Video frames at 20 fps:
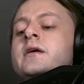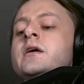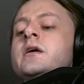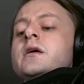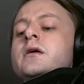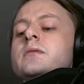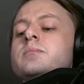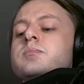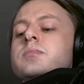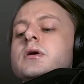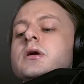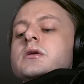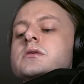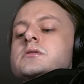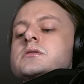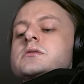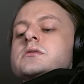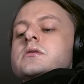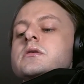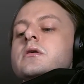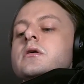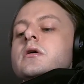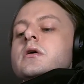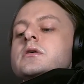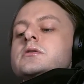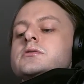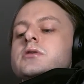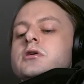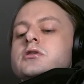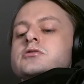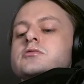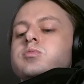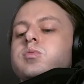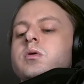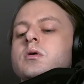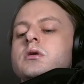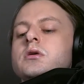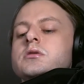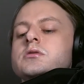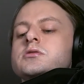it means just
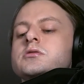what